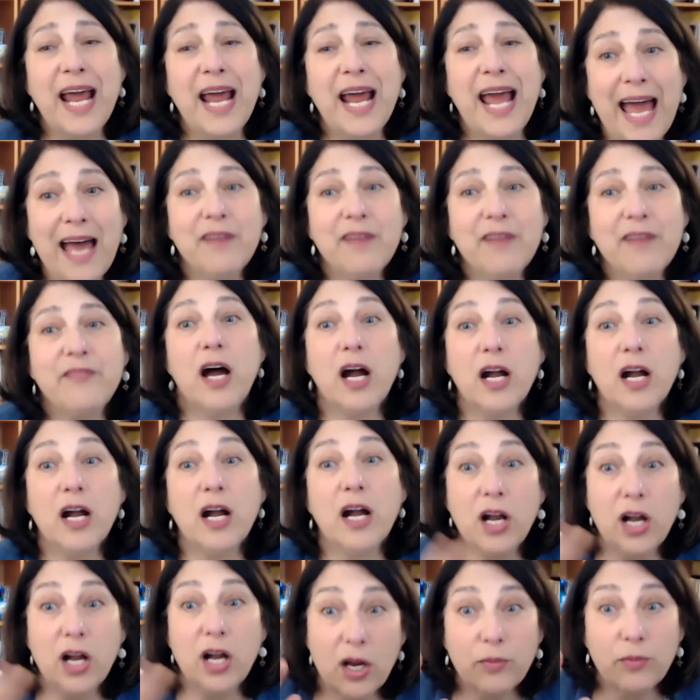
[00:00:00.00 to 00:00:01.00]
have a
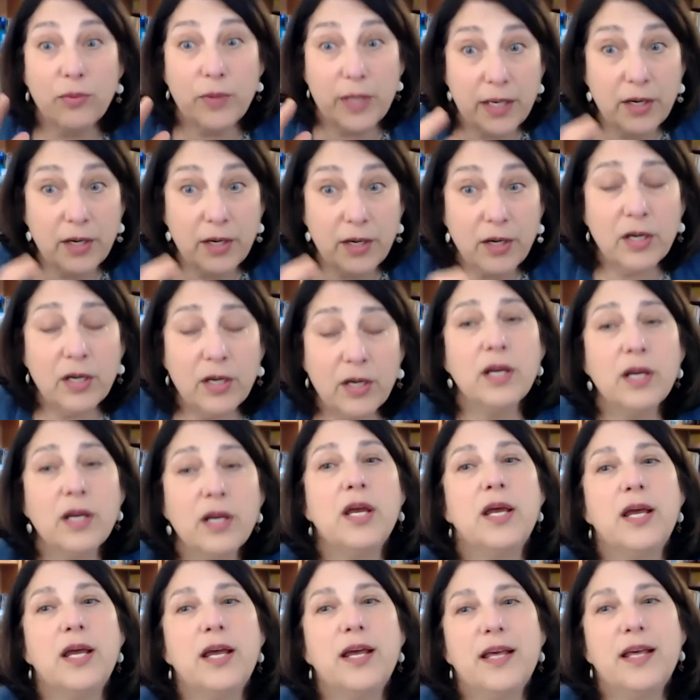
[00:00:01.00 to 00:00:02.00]
career,
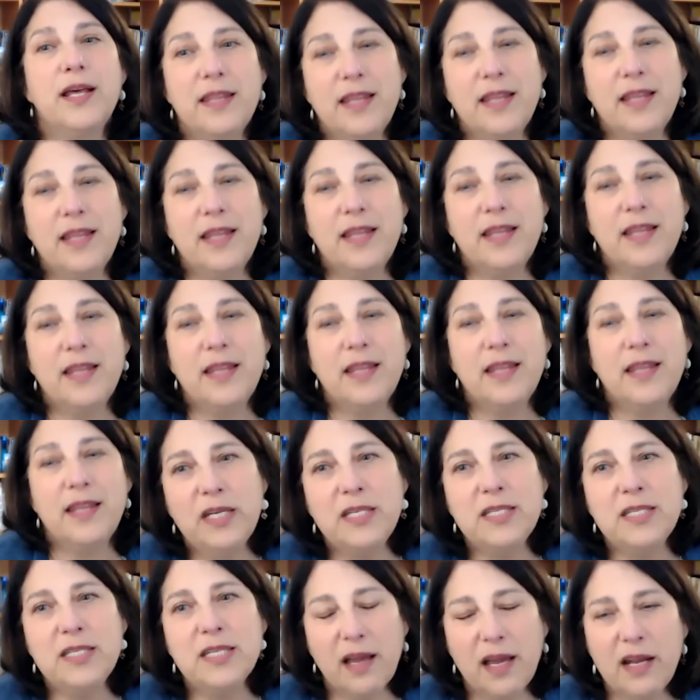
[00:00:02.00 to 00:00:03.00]
then you need
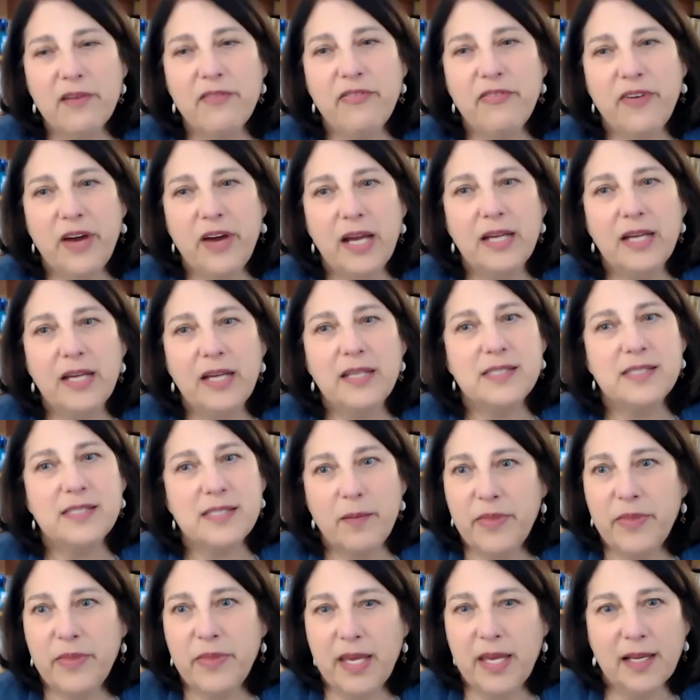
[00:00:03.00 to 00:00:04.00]
to kind of find
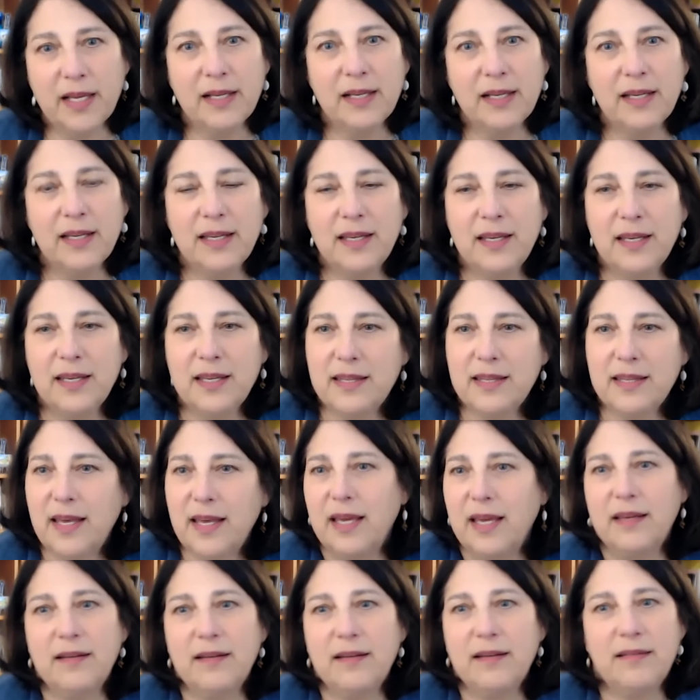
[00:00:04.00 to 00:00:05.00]
something
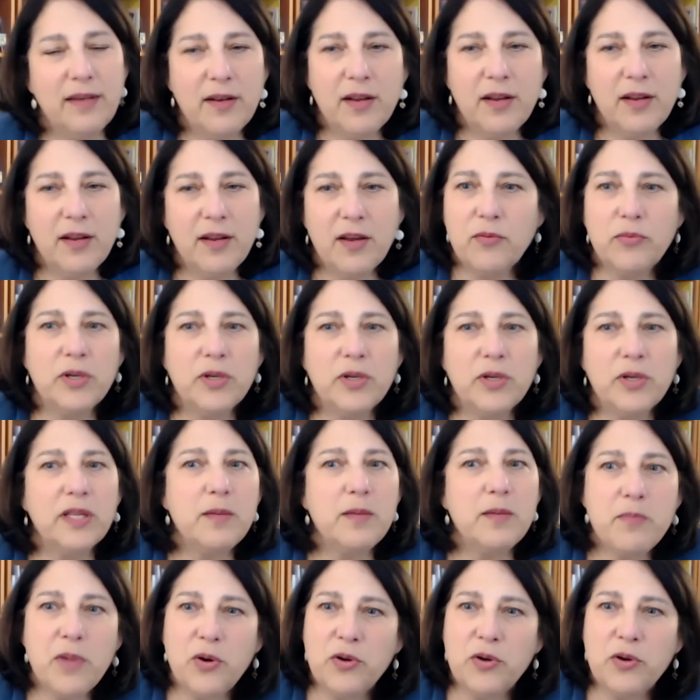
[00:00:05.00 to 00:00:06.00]
that, really
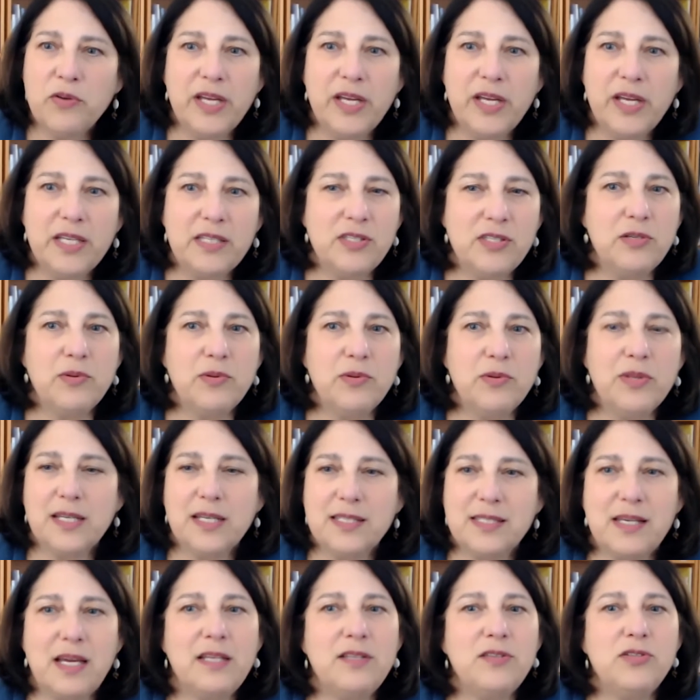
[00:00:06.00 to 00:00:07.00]
motivates you, that
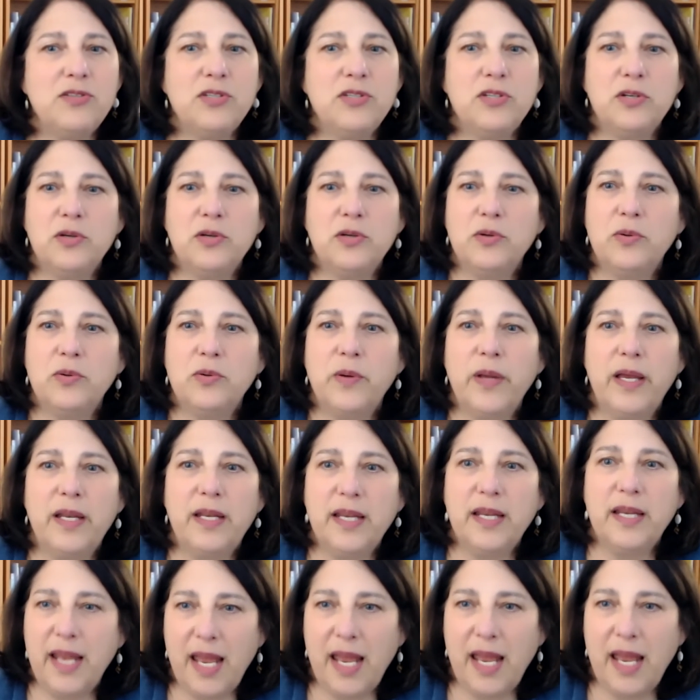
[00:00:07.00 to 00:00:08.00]
excites you and
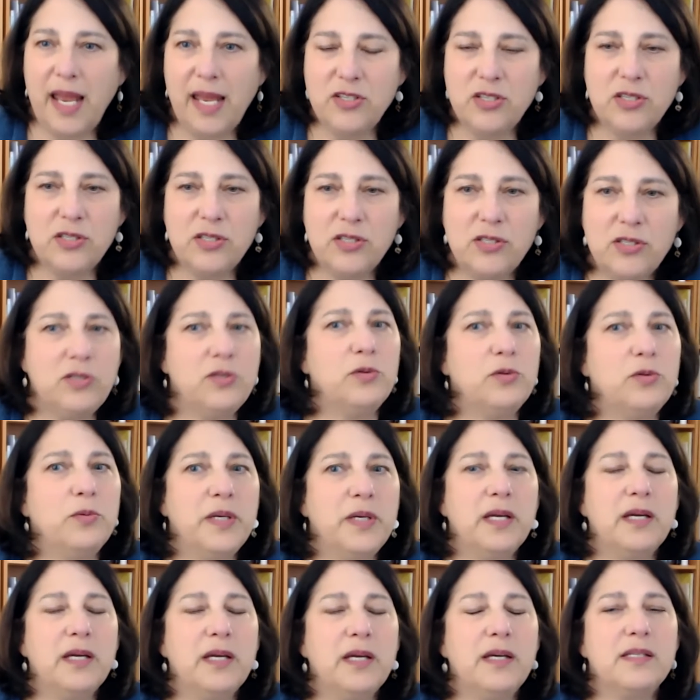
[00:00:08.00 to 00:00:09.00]
engages you,
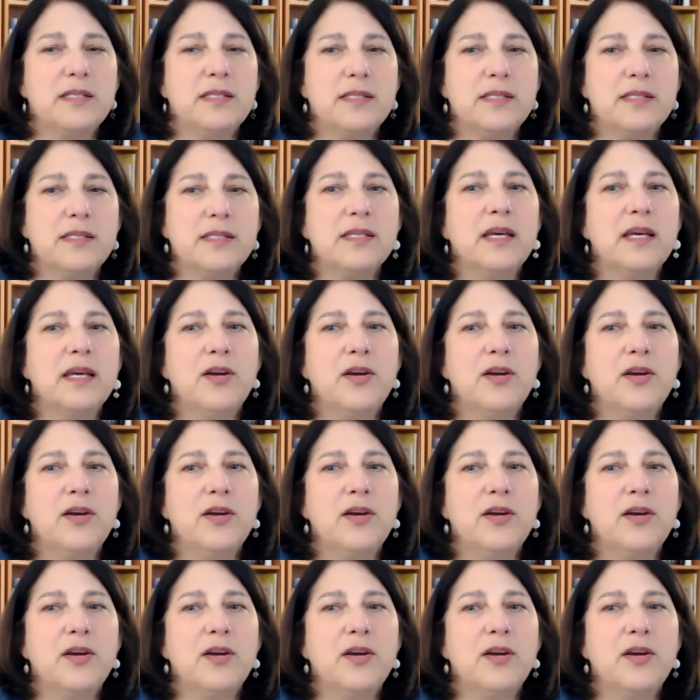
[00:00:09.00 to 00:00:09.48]
because